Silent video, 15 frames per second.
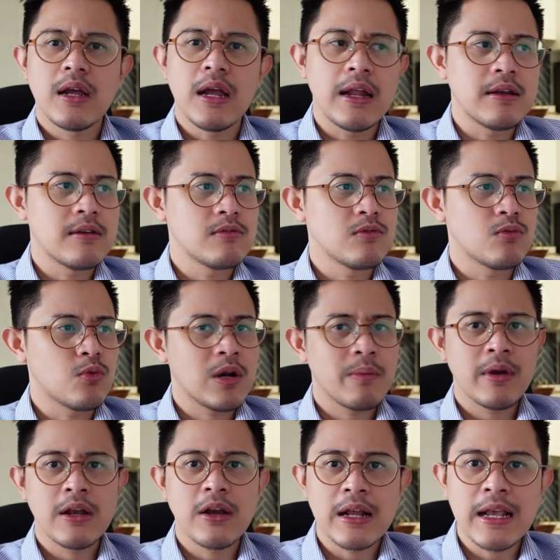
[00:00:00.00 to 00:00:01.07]
And what
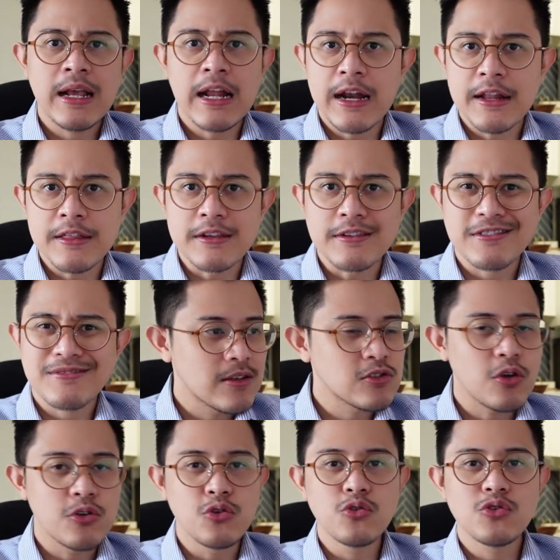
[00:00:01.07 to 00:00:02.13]
am I gonna get out of this?
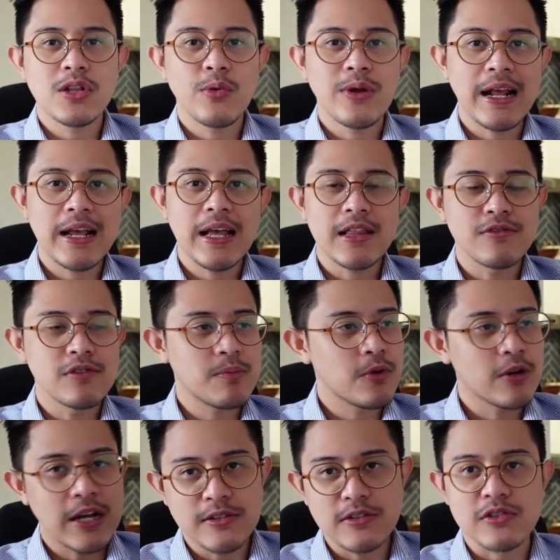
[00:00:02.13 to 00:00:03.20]
So usually when I get the
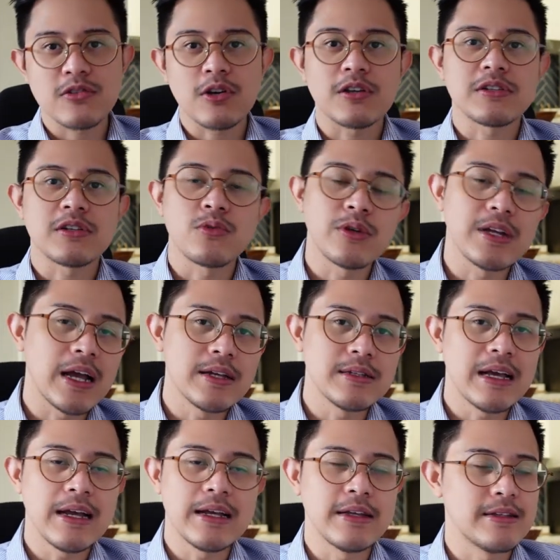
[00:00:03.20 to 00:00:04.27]
report, I just toss it
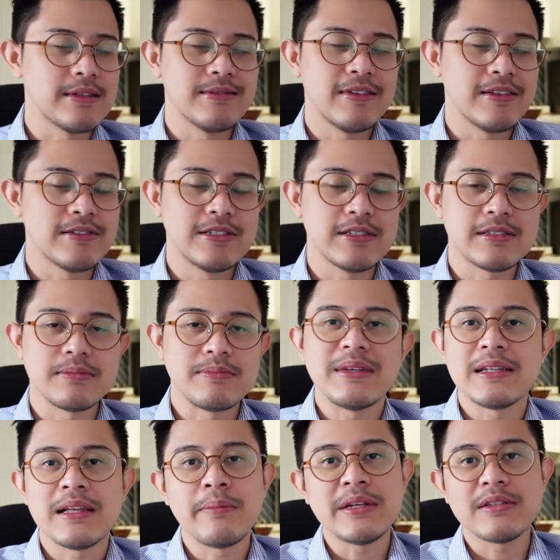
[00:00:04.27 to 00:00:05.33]
away. It
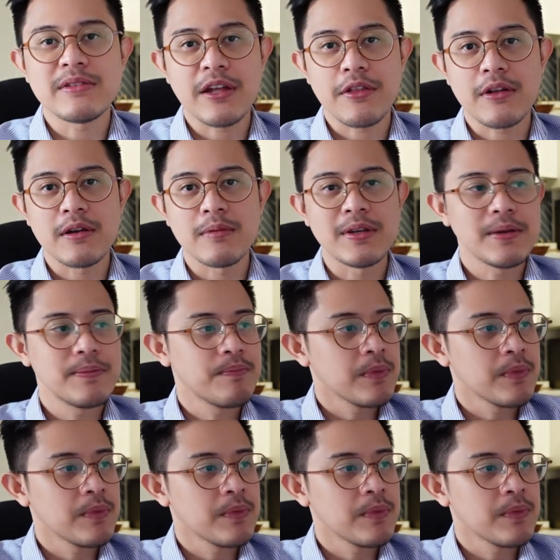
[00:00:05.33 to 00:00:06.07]
means nothing to me.